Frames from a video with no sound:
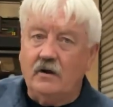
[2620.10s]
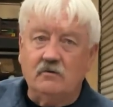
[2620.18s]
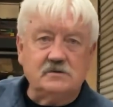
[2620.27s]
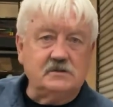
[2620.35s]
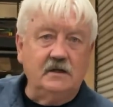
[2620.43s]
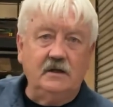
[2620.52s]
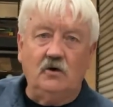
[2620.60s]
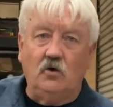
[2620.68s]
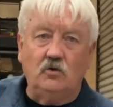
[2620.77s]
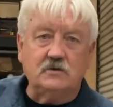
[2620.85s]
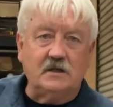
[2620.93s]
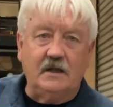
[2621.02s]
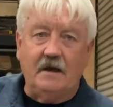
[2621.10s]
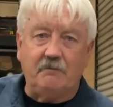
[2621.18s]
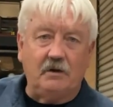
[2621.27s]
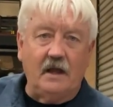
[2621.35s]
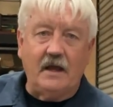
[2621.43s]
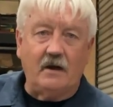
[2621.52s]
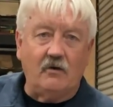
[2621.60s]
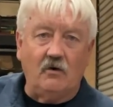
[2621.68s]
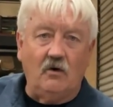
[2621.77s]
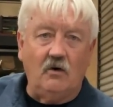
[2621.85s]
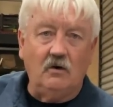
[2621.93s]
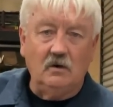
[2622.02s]
I don't see any holes in that plan at
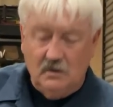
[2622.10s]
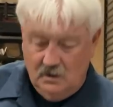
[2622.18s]
all.